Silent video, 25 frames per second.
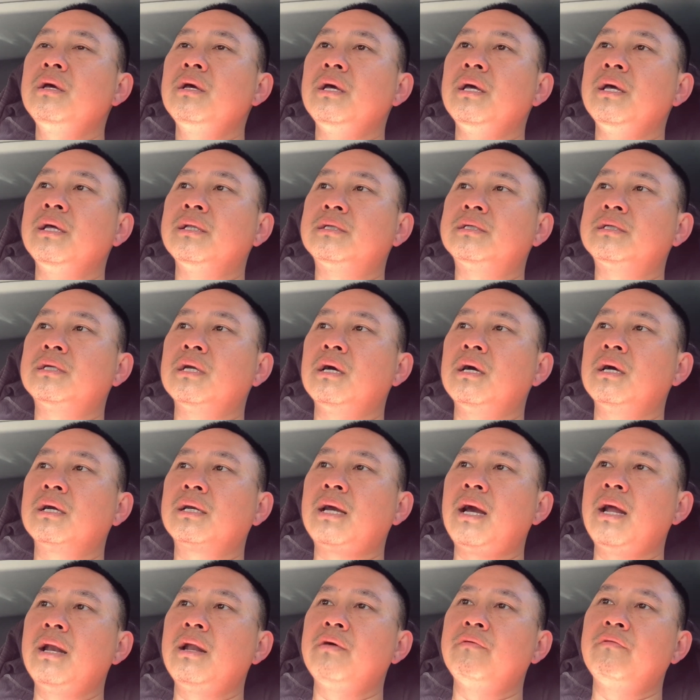it's
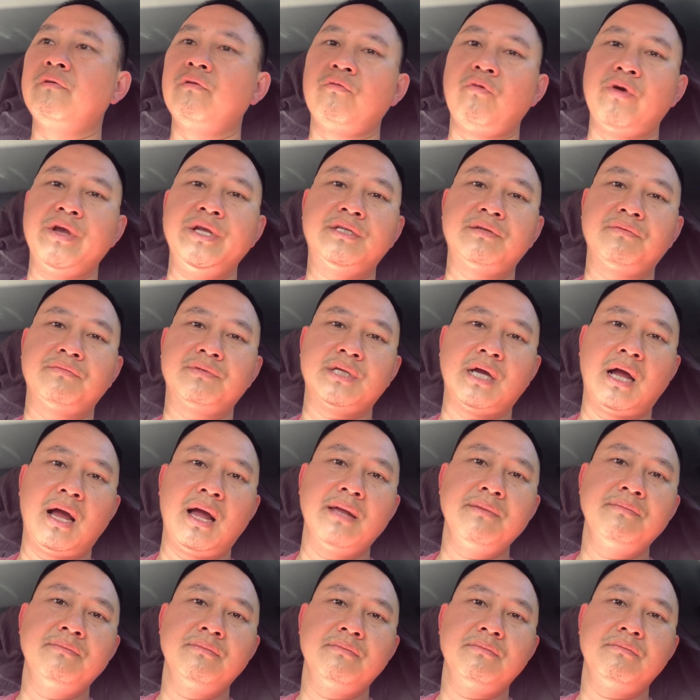kind of a waste of
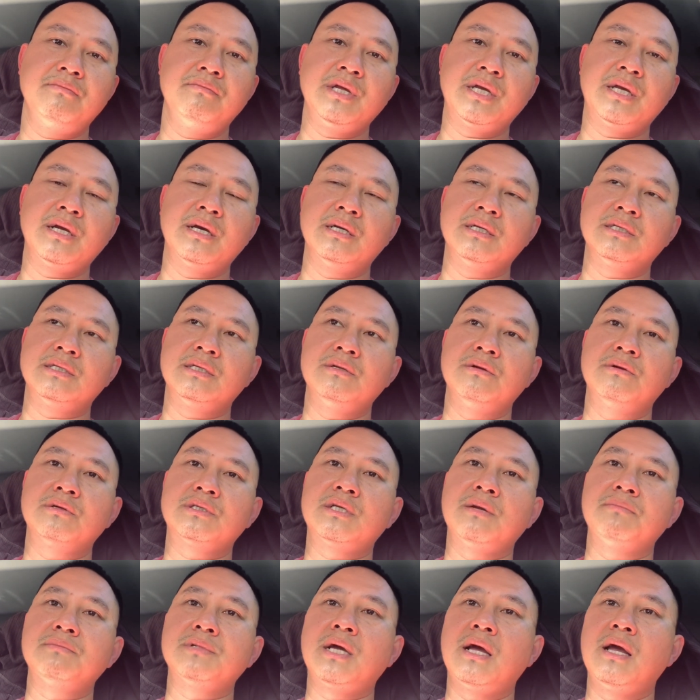time, because you know,
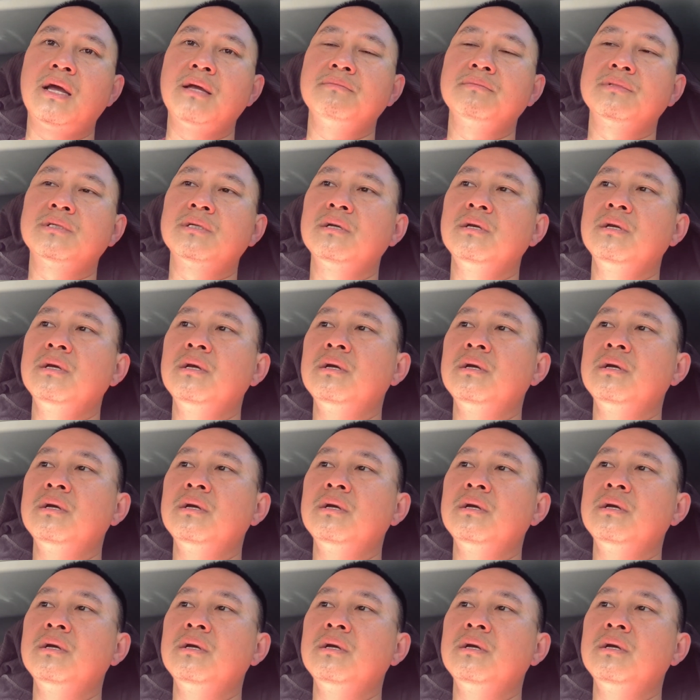sometimes